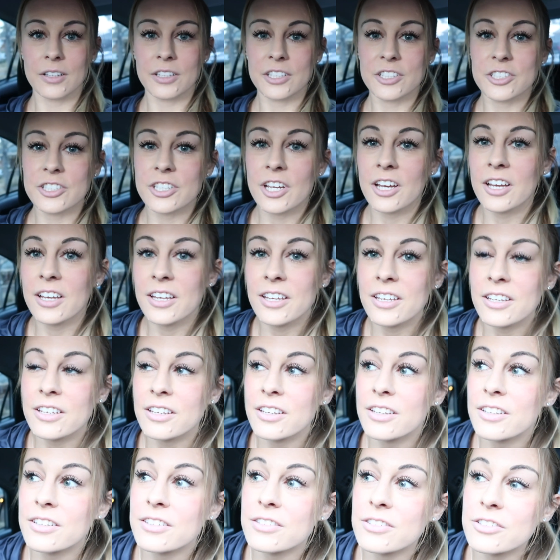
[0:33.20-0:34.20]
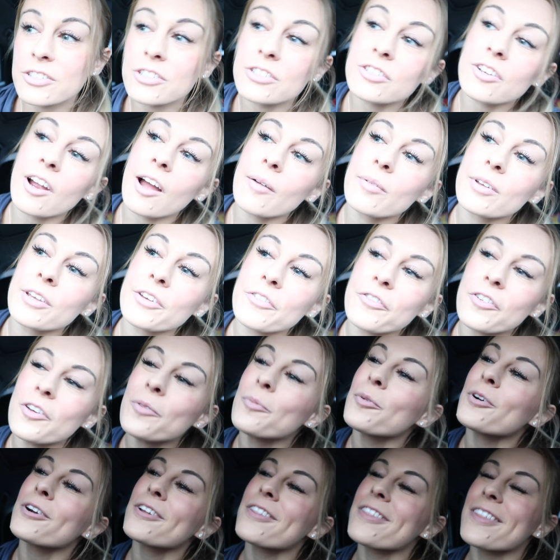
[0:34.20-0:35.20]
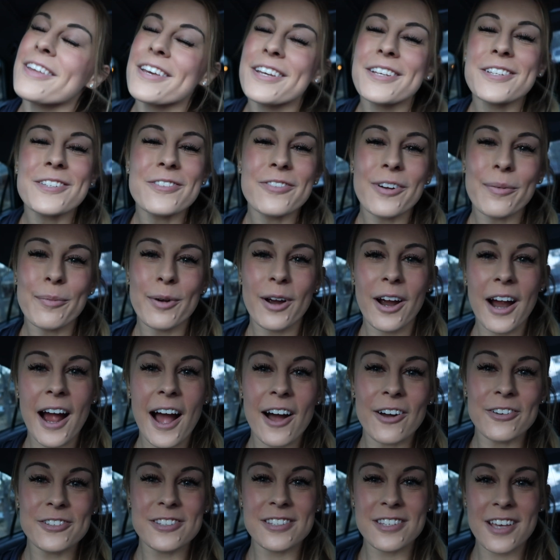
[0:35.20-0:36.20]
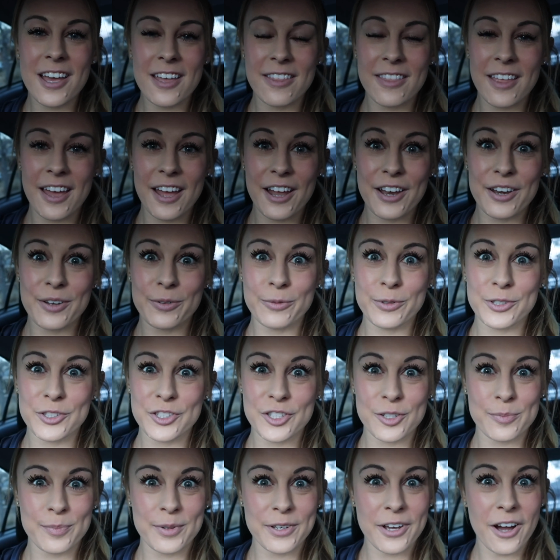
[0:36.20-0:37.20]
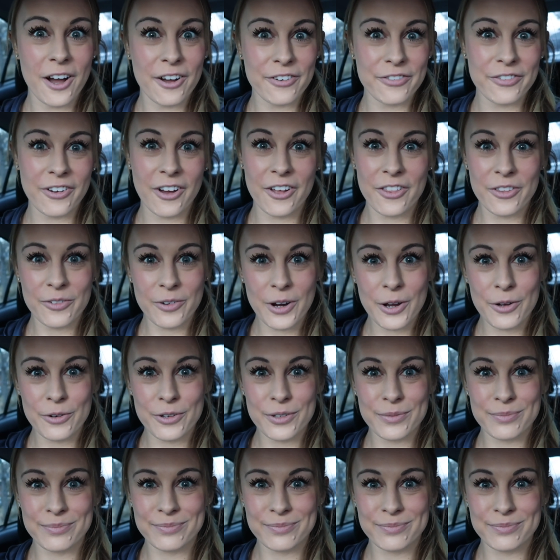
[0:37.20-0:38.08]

Alicia is just grabbing a few more things from her house and then we should be off on the road.